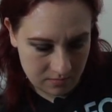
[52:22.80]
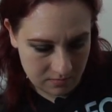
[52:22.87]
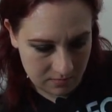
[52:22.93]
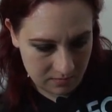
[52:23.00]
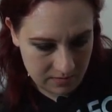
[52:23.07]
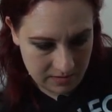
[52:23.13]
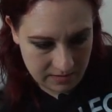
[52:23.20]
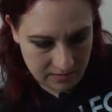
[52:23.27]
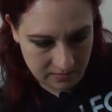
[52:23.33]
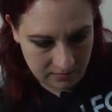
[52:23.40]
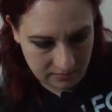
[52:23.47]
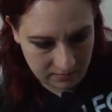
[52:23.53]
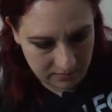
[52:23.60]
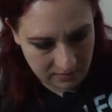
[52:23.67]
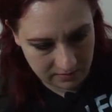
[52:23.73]
Yeah,
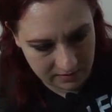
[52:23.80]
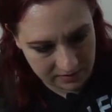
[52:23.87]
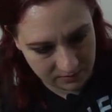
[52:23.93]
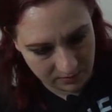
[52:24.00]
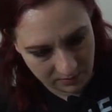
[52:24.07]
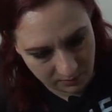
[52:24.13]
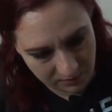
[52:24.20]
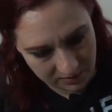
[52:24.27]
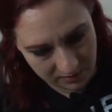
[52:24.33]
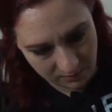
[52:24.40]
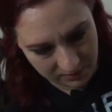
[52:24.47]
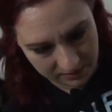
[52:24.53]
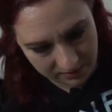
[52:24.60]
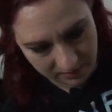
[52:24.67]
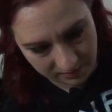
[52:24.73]
that's what I want. I
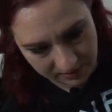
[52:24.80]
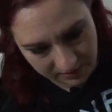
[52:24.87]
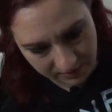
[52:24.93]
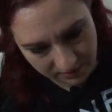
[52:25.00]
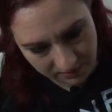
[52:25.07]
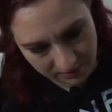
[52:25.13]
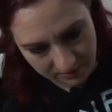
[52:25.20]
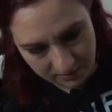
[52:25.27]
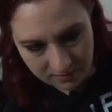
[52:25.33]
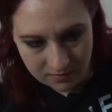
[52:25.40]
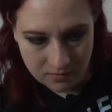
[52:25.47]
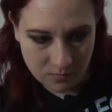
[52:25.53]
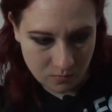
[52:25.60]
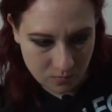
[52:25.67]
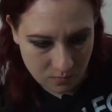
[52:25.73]
want it out here.
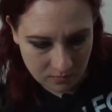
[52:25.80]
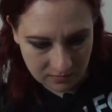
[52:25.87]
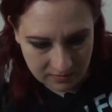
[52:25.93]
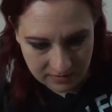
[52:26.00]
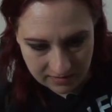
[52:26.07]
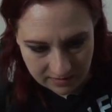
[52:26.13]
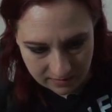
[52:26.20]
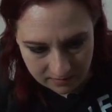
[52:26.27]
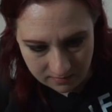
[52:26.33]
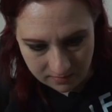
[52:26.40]
Ooh, look at that.